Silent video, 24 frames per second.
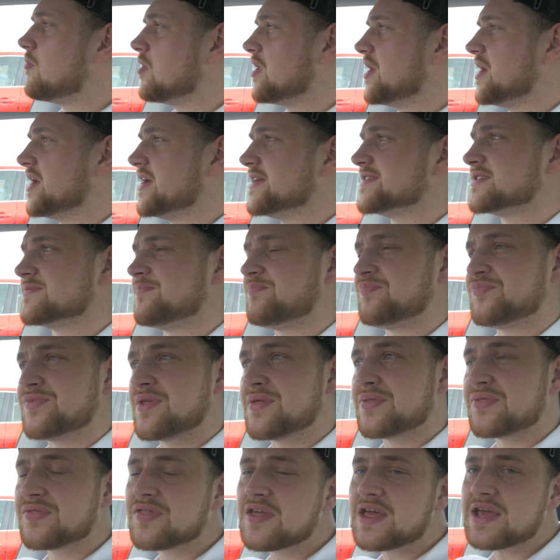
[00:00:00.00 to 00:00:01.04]
is the
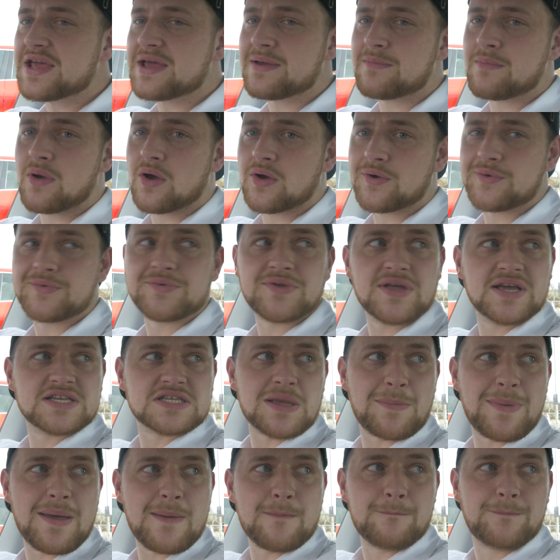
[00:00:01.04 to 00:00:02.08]
theatre mode is
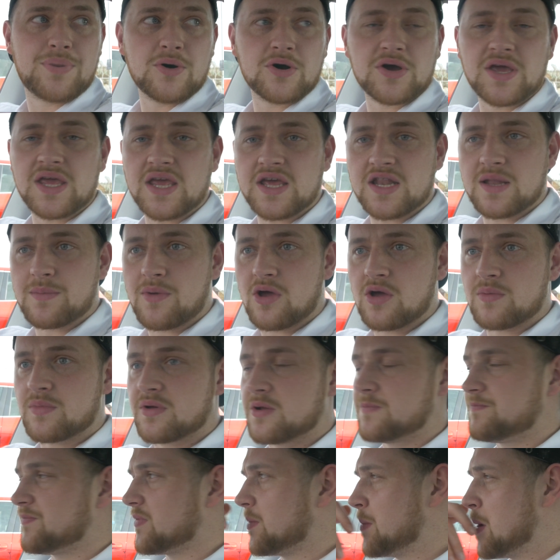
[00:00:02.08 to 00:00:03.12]
a bit buggy at the
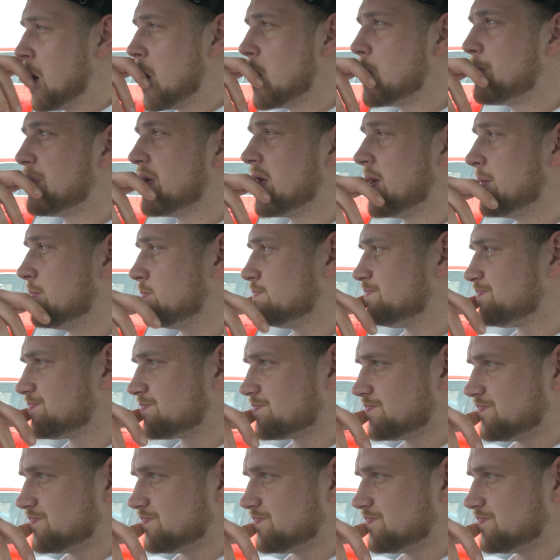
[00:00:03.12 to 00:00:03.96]
moment. I'm hoping